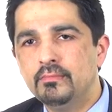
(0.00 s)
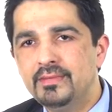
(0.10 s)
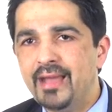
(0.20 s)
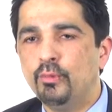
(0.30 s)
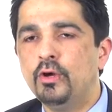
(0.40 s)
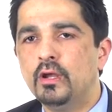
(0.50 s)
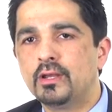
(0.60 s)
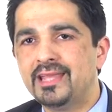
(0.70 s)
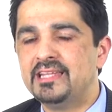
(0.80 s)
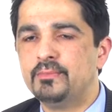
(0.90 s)
network
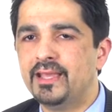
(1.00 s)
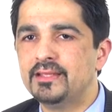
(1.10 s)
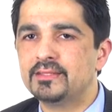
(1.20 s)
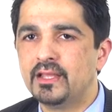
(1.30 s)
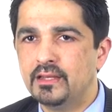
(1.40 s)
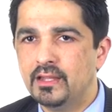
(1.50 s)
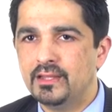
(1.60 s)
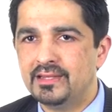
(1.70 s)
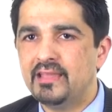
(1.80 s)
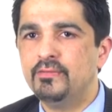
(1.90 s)
database, and
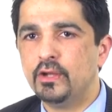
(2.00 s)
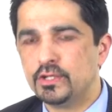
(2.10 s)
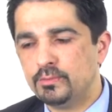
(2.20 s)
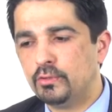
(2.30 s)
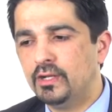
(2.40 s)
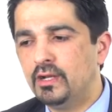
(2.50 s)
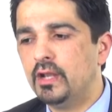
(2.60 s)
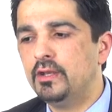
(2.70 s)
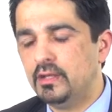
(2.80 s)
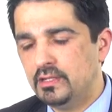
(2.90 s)
David Osborne in
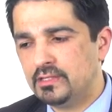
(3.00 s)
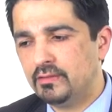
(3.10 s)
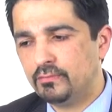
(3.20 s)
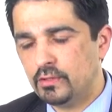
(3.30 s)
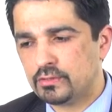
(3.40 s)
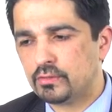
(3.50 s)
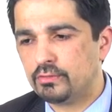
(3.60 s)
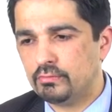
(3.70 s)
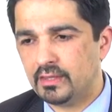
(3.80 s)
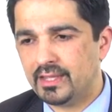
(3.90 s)
London is the first
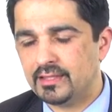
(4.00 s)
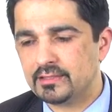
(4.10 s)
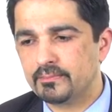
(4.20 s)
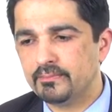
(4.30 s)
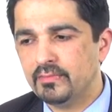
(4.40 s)
author on that.